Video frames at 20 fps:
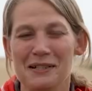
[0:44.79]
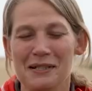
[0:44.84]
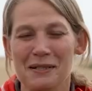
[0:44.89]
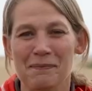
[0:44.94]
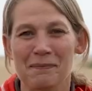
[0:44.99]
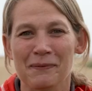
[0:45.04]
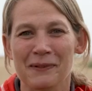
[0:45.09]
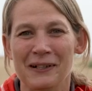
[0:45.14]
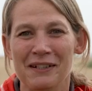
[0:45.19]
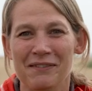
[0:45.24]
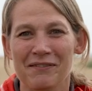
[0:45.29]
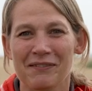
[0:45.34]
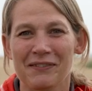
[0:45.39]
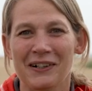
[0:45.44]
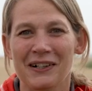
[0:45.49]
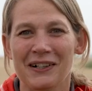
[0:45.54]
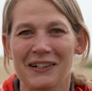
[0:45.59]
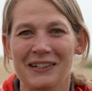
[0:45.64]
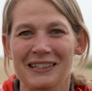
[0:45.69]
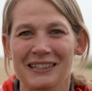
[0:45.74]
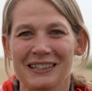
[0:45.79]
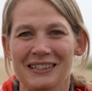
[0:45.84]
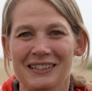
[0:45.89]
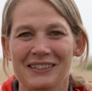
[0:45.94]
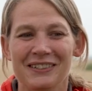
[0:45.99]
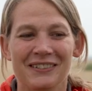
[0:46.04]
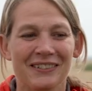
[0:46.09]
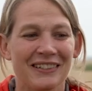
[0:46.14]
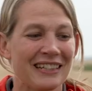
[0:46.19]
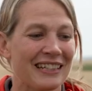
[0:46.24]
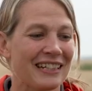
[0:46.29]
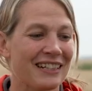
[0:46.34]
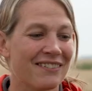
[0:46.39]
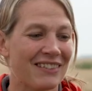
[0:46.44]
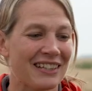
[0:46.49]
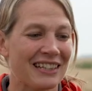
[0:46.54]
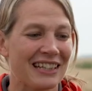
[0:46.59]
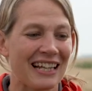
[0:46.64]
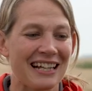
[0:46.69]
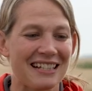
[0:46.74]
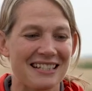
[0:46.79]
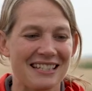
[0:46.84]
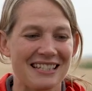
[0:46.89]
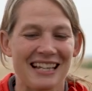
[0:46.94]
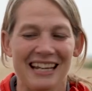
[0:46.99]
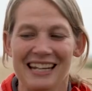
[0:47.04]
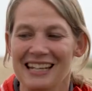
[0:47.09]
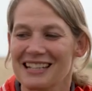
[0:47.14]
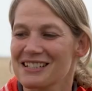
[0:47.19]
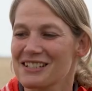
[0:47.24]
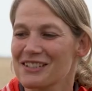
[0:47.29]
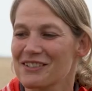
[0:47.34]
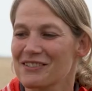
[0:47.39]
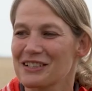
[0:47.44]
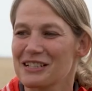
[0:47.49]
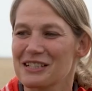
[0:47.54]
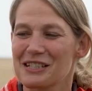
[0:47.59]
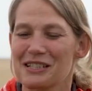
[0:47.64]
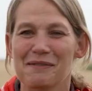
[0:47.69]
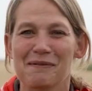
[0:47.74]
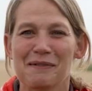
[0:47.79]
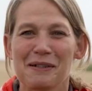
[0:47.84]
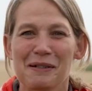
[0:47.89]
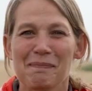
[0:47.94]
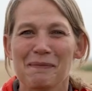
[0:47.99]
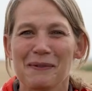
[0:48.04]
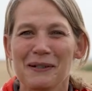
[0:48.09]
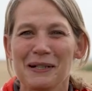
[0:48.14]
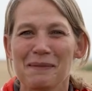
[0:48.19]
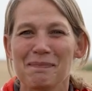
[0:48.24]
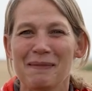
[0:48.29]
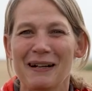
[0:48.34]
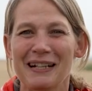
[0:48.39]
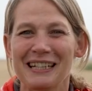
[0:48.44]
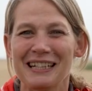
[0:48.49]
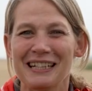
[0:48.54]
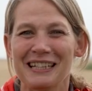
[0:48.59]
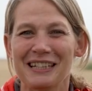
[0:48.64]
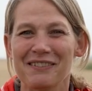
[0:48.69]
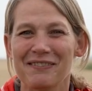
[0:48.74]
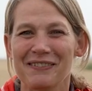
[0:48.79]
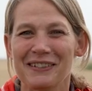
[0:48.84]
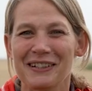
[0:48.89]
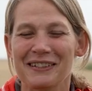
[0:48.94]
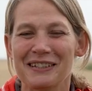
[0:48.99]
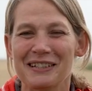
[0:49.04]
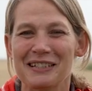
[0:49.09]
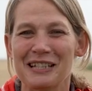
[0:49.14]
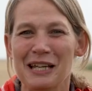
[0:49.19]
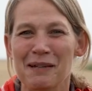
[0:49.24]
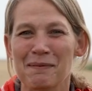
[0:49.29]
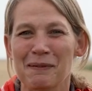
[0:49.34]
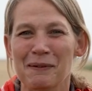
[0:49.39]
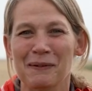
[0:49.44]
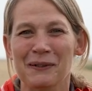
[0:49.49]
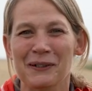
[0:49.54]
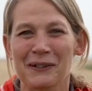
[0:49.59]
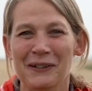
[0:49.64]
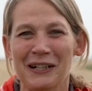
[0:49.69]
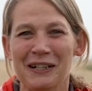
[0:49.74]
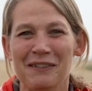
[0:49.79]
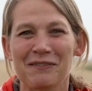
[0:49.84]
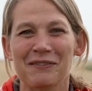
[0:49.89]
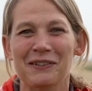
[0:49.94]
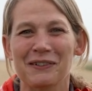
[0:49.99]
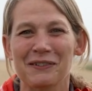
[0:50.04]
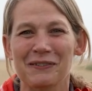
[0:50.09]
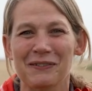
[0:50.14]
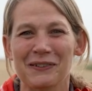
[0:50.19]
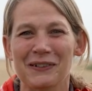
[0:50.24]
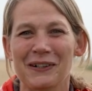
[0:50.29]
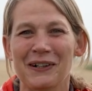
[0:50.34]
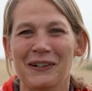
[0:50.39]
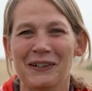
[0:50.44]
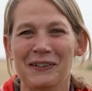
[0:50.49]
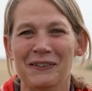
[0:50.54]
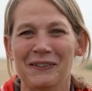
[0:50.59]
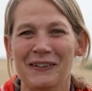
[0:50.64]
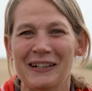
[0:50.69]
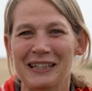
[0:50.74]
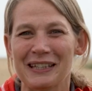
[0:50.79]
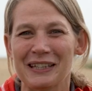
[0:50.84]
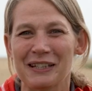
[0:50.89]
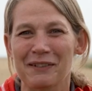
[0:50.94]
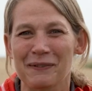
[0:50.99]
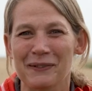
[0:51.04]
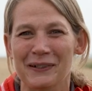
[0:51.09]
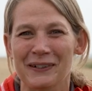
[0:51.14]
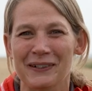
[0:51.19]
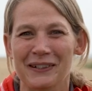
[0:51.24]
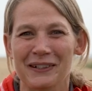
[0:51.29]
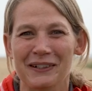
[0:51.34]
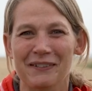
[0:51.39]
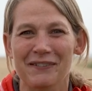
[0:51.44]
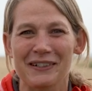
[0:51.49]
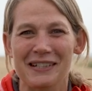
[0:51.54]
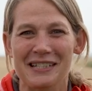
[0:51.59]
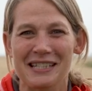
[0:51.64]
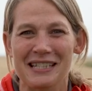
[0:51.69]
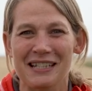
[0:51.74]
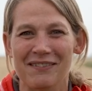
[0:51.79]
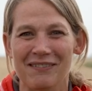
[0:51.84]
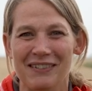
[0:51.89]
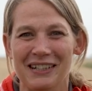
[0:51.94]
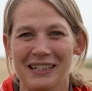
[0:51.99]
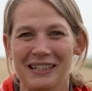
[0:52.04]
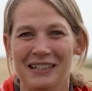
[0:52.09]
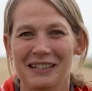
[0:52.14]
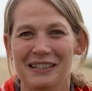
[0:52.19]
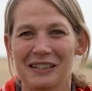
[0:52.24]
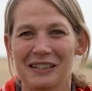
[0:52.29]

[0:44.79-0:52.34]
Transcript: some rainfall, including even last night, so it's pretty muddy in the field today, but we're grateful for all the rain that we're receiving.